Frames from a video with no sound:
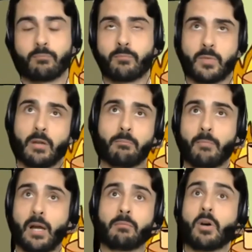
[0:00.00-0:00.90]

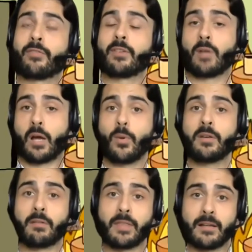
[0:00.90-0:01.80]

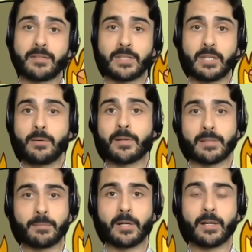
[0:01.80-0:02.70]
won't know the answer to,
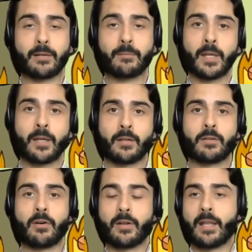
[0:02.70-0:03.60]
as I'm not
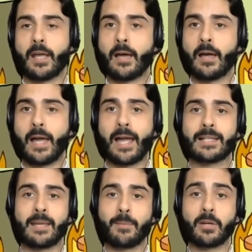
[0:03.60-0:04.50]
an
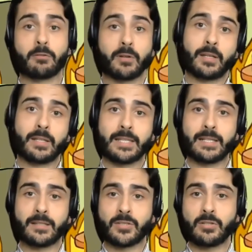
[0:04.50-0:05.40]
academic or
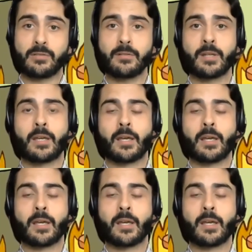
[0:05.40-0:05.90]
indeed a student.